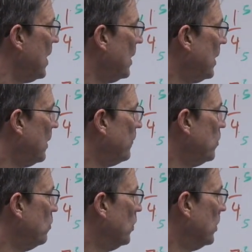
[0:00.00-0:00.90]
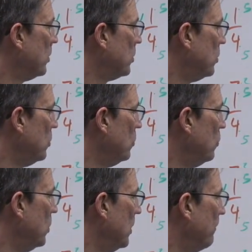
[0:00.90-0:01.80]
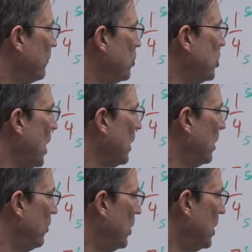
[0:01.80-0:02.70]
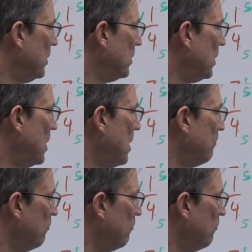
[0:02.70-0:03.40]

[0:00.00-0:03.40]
And then if you were to check this and